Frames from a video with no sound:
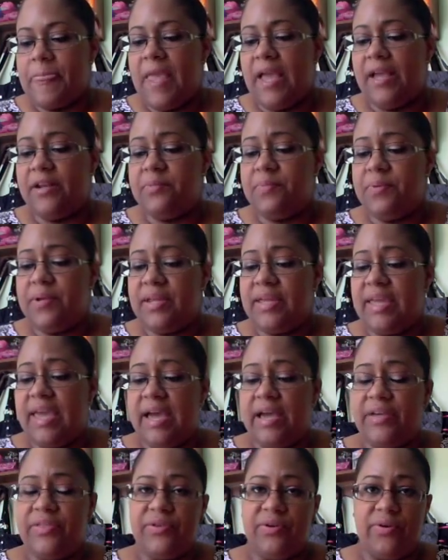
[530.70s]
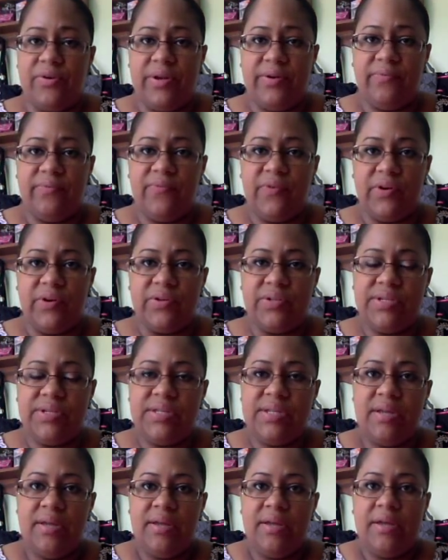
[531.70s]
had to put a catheter in
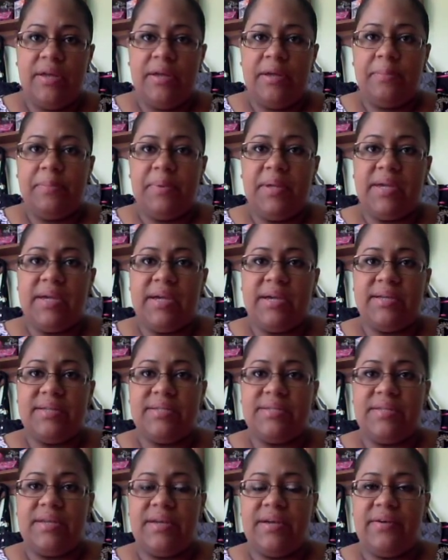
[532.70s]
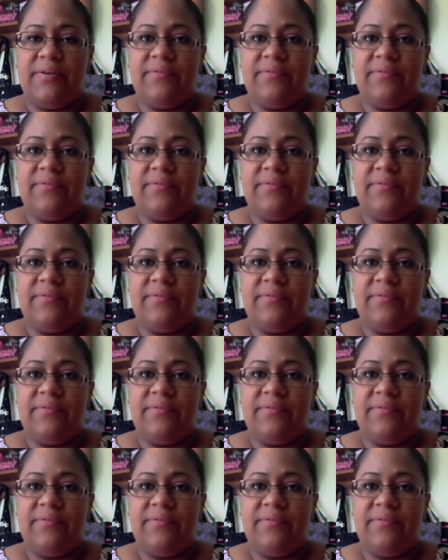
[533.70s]
first because